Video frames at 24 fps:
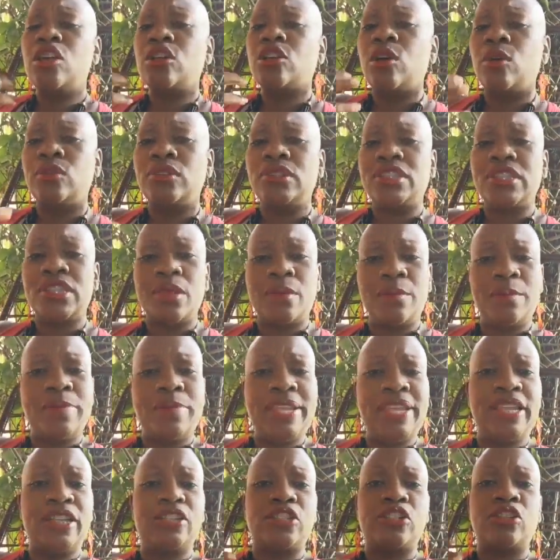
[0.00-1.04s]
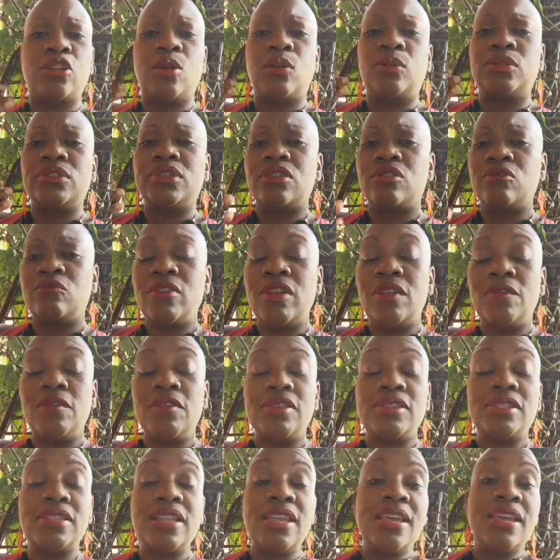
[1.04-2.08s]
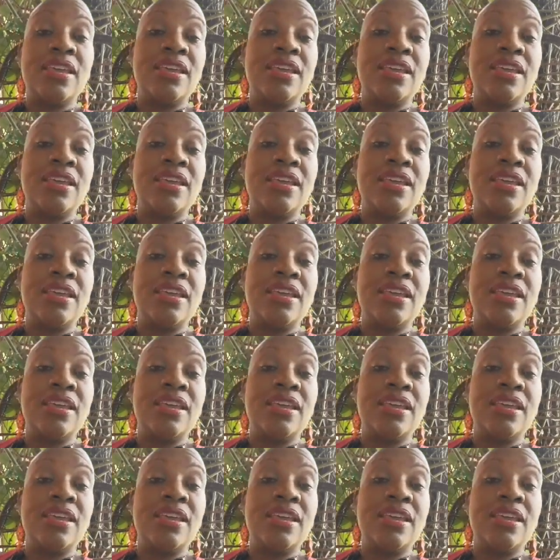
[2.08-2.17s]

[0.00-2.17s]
going to the beach, going to the rivers.